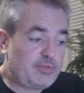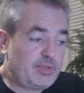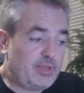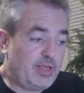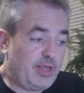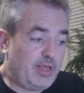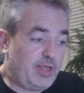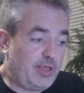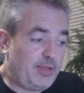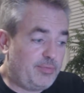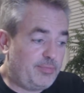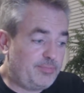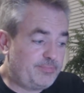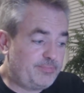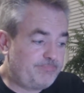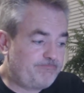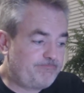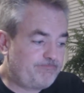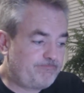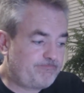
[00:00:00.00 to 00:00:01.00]

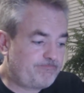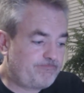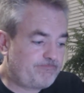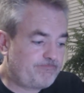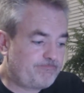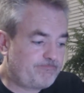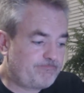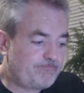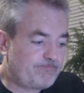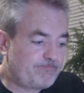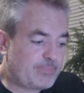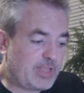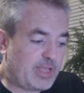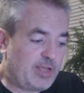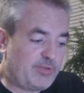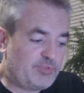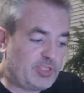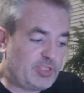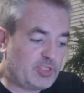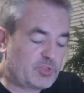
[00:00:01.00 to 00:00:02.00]

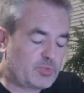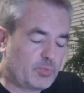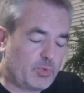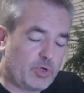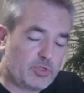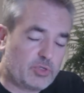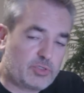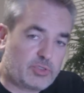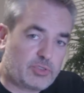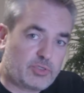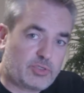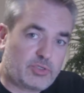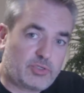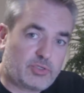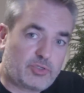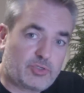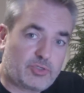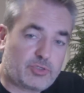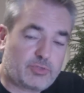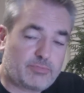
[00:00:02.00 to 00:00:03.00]
I've just
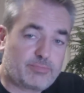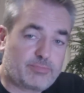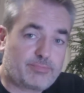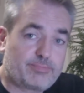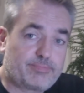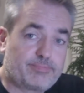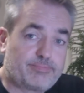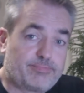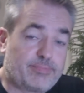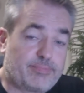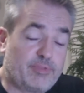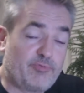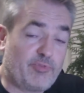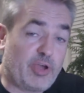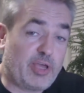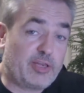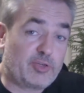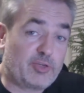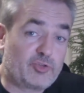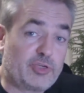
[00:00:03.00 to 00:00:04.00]
watched the
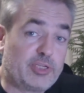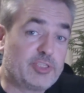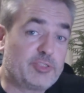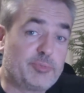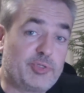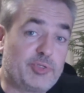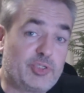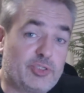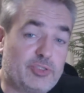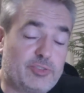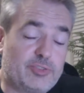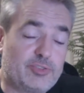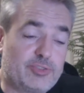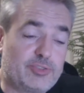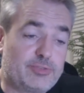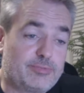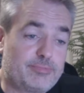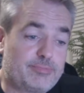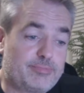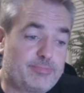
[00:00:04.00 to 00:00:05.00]
vinyl
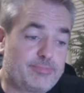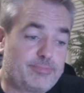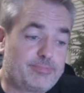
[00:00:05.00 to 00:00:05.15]
transmissions